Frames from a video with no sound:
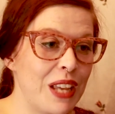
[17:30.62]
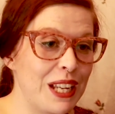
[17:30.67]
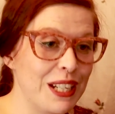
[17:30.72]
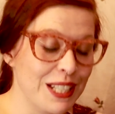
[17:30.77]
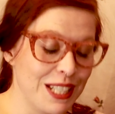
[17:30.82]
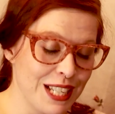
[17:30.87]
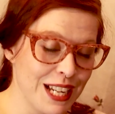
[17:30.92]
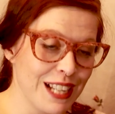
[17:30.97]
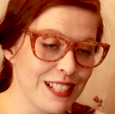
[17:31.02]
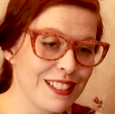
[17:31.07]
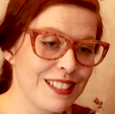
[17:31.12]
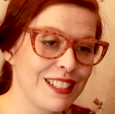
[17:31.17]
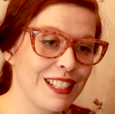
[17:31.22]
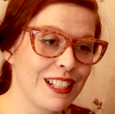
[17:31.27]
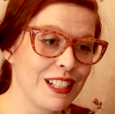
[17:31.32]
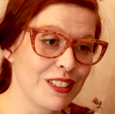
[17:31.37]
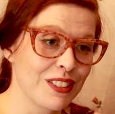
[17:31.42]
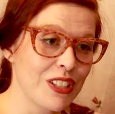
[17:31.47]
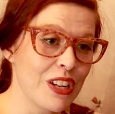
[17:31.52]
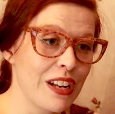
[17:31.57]
And yes,
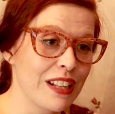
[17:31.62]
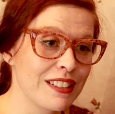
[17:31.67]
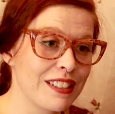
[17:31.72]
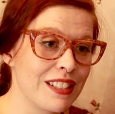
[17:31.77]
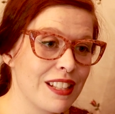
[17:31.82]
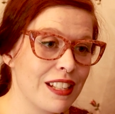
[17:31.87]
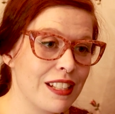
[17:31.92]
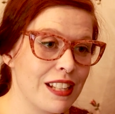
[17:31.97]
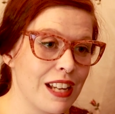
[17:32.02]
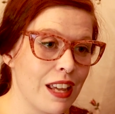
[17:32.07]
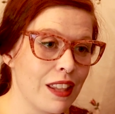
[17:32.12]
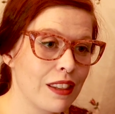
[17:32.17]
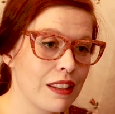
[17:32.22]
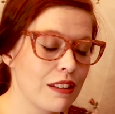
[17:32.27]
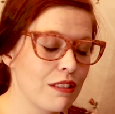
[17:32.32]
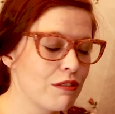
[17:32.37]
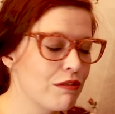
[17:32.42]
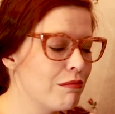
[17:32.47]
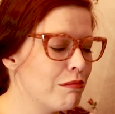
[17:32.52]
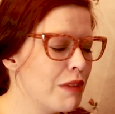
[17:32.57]
it has caused the death
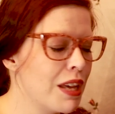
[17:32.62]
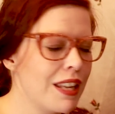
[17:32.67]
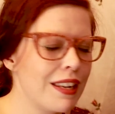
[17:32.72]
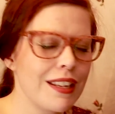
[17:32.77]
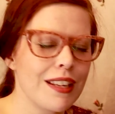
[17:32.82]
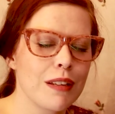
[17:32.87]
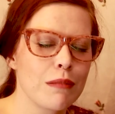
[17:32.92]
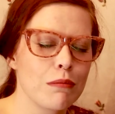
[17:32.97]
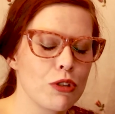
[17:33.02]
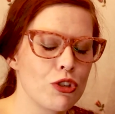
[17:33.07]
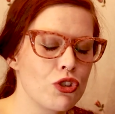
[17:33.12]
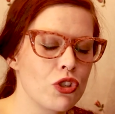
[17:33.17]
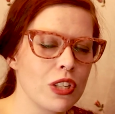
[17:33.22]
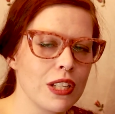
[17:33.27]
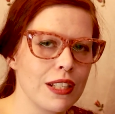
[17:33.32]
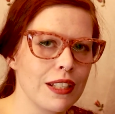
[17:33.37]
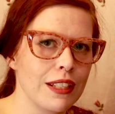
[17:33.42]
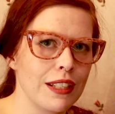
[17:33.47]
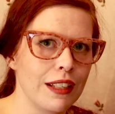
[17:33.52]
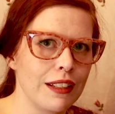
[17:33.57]
of many a
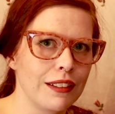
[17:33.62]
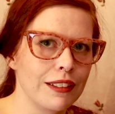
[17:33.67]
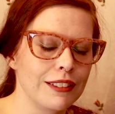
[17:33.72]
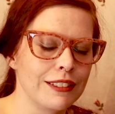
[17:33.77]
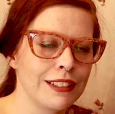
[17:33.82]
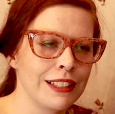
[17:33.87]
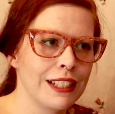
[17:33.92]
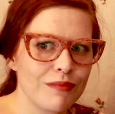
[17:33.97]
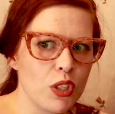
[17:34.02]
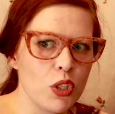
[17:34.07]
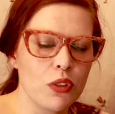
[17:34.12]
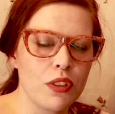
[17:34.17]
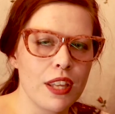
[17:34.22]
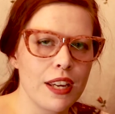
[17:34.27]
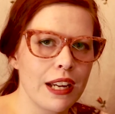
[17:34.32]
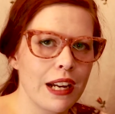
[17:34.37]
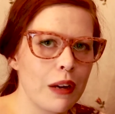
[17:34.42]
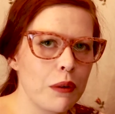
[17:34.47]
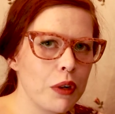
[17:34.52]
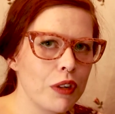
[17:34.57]
machine needle. You'd
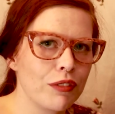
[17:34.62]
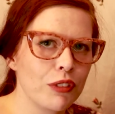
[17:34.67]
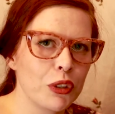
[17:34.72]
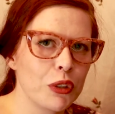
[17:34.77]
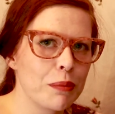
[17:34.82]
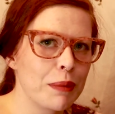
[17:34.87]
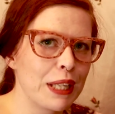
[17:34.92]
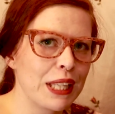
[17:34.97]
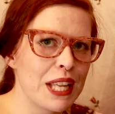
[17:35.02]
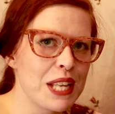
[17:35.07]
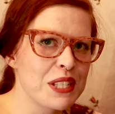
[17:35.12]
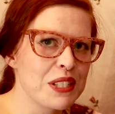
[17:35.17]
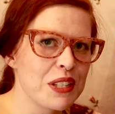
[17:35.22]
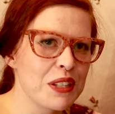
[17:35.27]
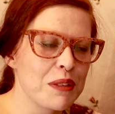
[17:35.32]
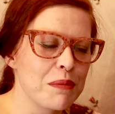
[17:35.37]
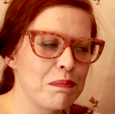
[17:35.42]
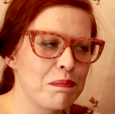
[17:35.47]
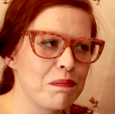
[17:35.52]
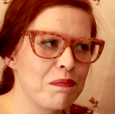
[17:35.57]
think I would have learned my
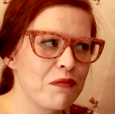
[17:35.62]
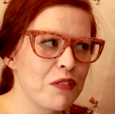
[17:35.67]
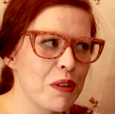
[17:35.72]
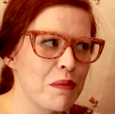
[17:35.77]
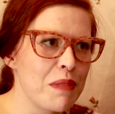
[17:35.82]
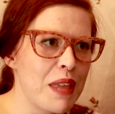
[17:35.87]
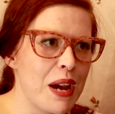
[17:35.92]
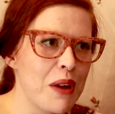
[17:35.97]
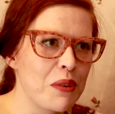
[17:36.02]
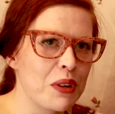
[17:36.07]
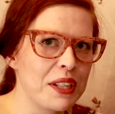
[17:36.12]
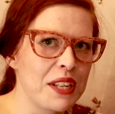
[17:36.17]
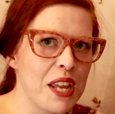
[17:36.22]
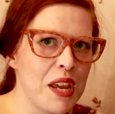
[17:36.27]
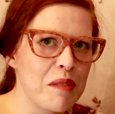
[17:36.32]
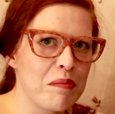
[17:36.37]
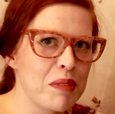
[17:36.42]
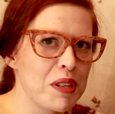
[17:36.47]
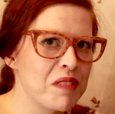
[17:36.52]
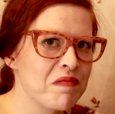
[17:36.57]
lesson from that one
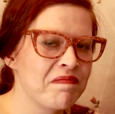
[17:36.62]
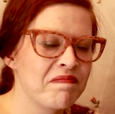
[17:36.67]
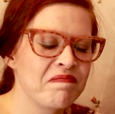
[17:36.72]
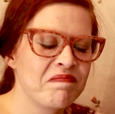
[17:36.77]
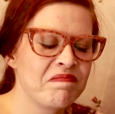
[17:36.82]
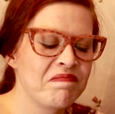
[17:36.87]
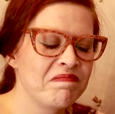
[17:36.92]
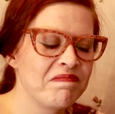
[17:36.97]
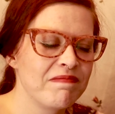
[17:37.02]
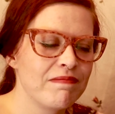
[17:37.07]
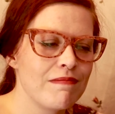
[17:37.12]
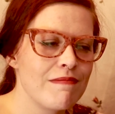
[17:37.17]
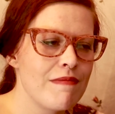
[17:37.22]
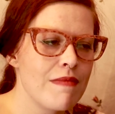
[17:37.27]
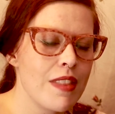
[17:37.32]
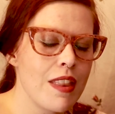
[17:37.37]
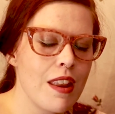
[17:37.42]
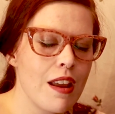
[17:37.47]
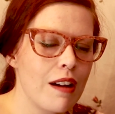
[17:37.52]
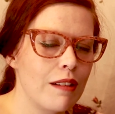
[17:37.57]
yet, but
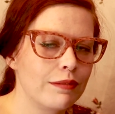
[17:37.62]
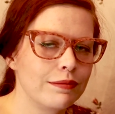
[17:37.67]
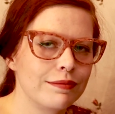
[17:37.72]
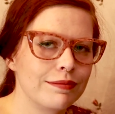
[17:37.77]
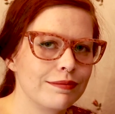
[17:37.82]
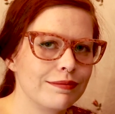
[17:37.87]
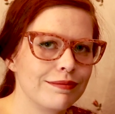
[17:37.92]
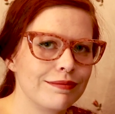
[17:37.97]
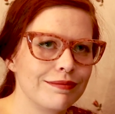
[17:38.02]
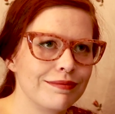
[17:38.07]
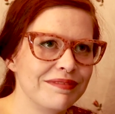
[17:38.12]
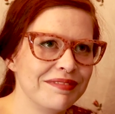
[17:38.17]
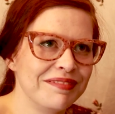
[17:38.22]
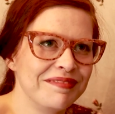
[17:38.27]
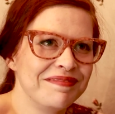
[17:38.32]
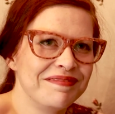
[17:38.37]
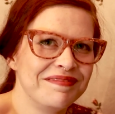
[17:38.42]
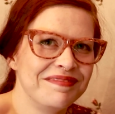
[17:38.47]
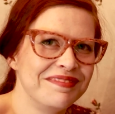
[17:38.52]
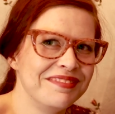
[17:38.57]
no.
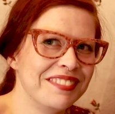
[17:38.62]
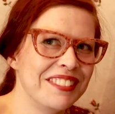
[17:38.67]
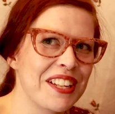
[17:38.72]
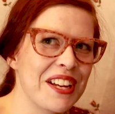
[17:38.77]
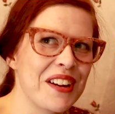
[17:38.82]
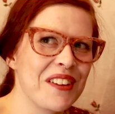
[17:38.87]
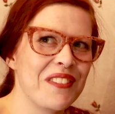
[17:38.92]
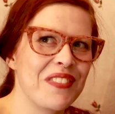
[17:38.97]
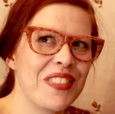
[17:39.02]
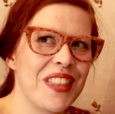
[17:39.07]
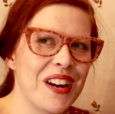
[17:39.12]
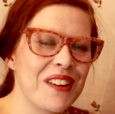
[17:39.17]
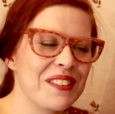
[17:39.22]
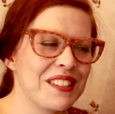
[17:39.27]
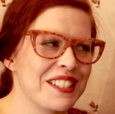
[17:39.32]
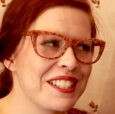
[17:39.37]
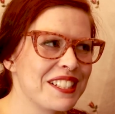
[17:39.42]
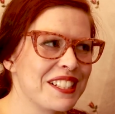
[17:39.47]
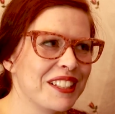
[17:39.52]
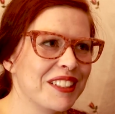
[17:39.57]
No, that
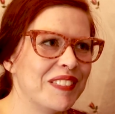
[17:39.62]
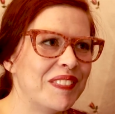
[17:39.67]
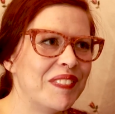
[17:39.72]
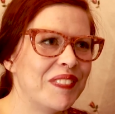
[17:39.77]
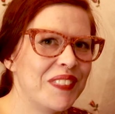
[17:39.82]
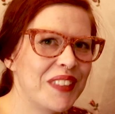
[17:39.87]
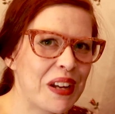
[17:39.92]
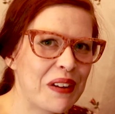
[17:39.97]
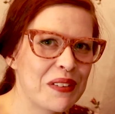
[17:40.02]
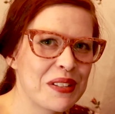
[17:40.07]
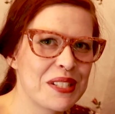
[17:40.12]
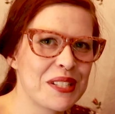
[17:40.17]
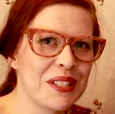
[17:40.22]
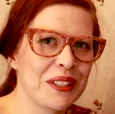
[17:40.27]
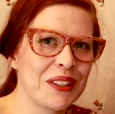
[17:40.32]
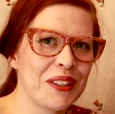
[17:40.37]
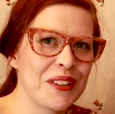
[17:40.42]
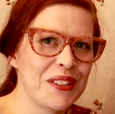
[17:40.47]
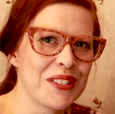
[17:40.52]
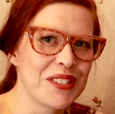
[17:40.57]
one's still
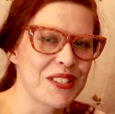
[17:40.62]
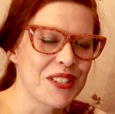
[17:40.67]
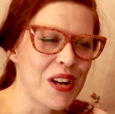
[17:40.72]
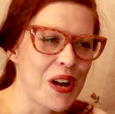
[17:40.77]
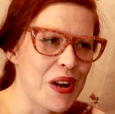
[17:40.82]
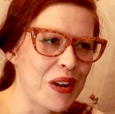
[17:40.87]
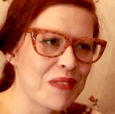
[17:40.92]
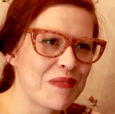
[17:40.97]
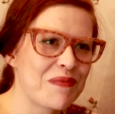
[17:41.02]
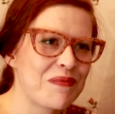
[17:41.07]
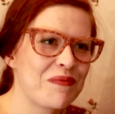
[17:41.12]
going strong.